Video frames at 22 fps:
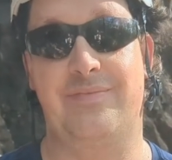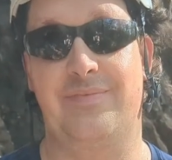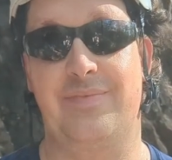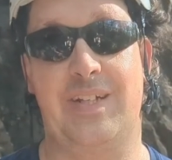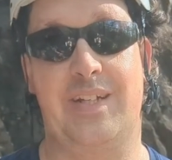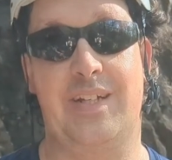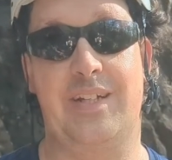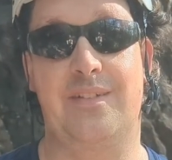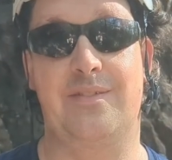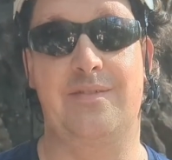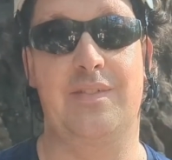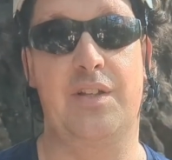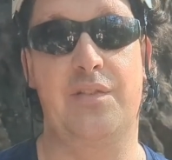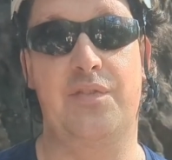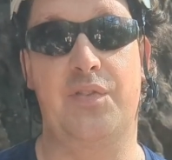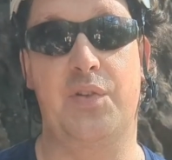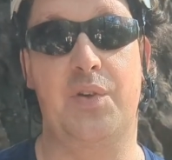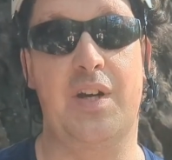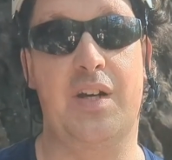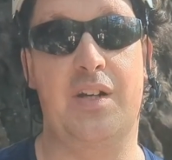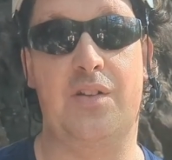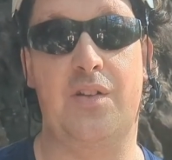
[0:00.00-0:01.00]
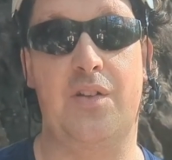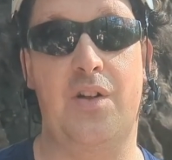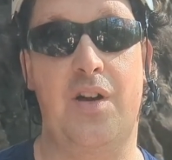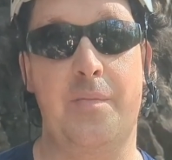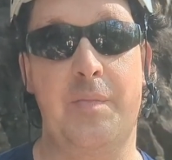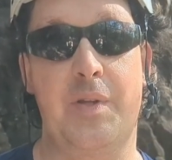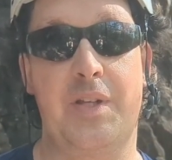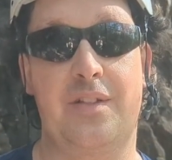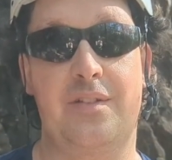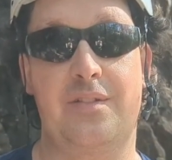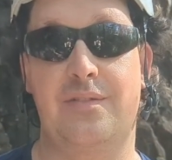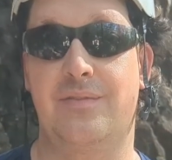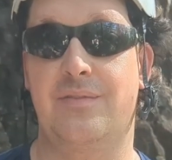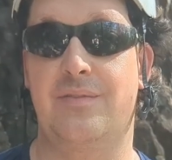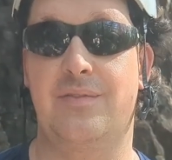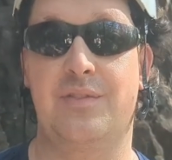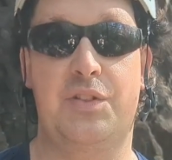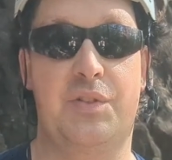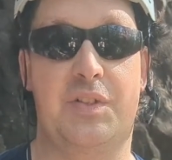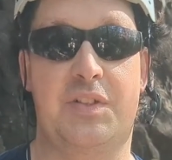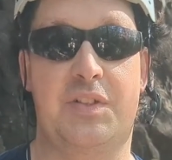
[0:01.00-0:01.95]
hey, if you're out climbing, you're